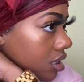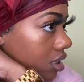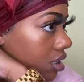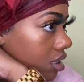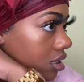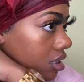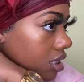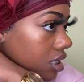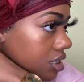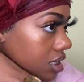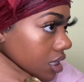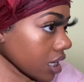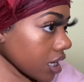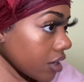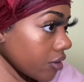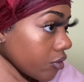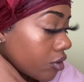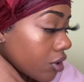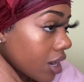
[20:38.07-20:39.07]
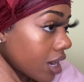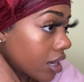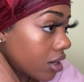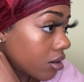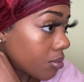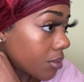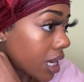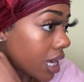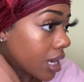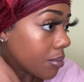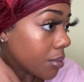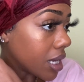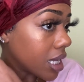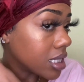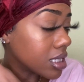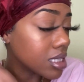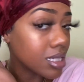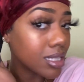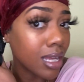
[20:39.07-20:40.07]
It doesn't have, well, I don't mind
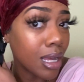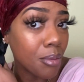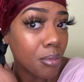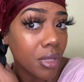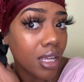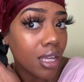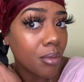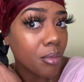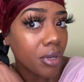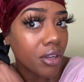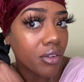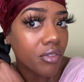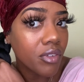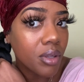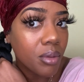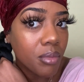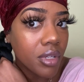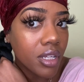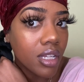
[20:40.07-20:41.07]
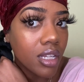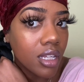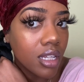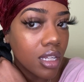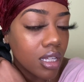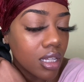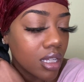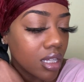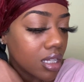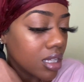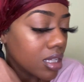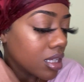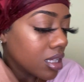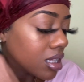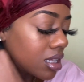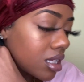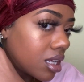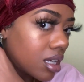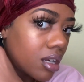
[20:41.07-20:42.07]
mine's not being perfect, but
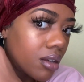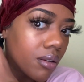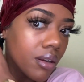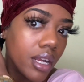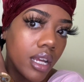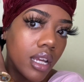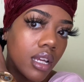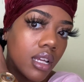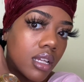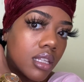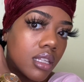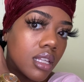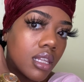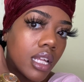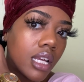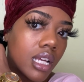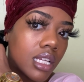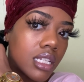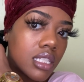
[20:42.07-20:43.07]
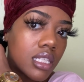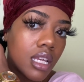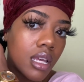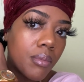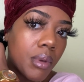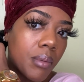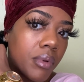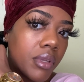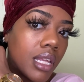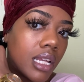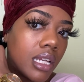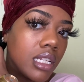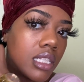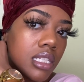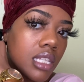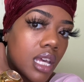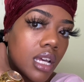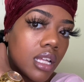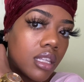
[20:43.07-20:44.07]
all right. And like I said, remember that
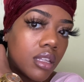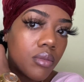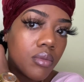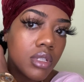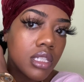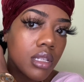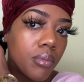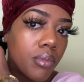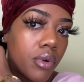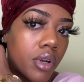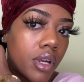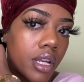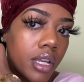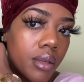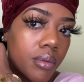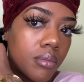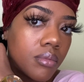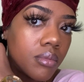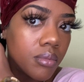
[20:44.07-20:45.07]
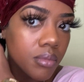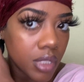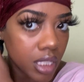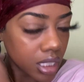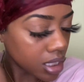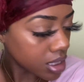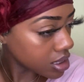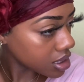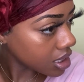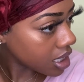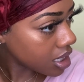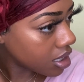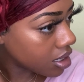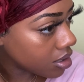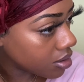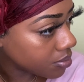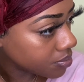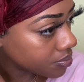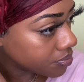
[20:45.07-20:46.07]
detangling was important, because
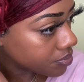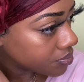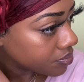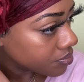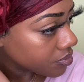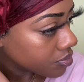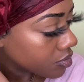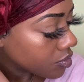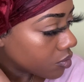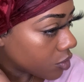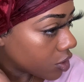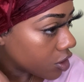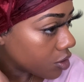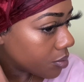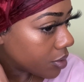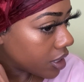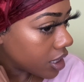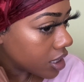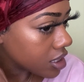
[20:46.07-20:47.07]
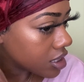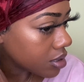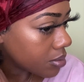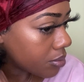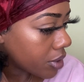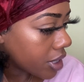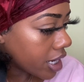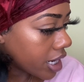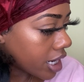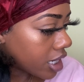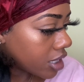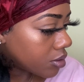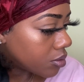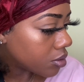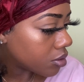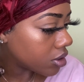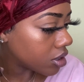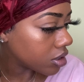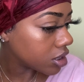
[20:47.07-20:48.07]
now when you begin to braid, you
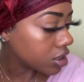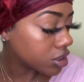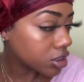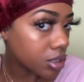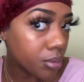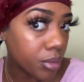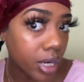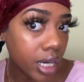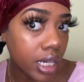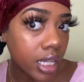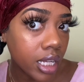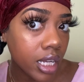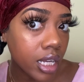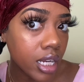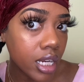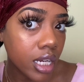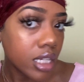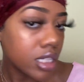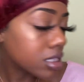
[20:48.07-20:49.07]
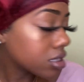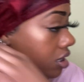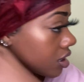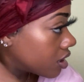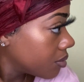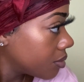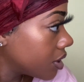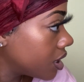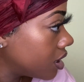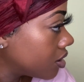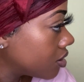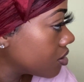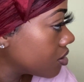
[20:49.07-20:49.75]
will notice your braiding hair is going to be a little